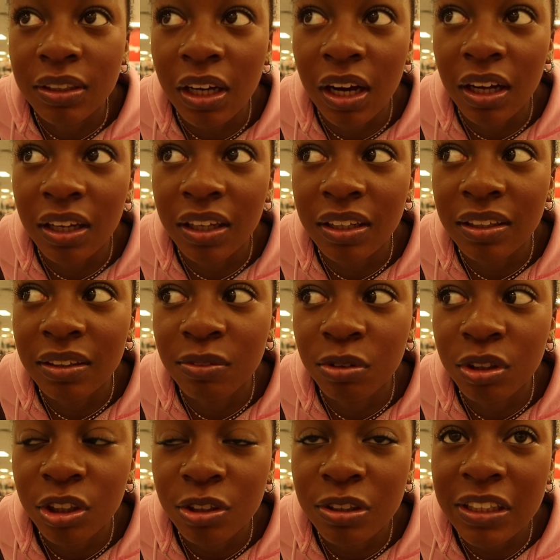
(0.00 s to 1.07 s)
God,
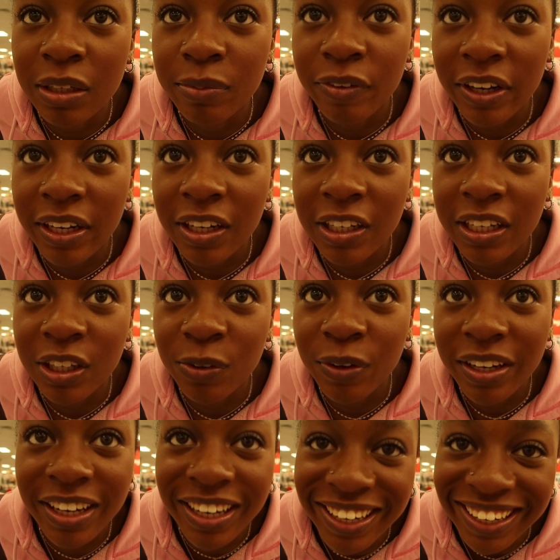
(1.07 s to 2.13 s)
what are you telling me right now? Like, do
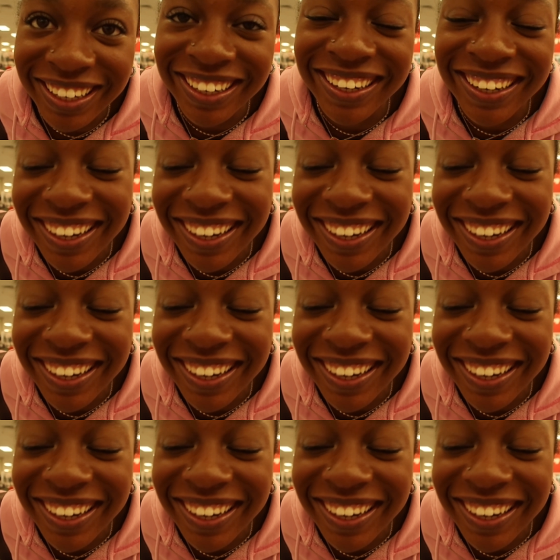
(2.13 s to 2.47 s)
I get it?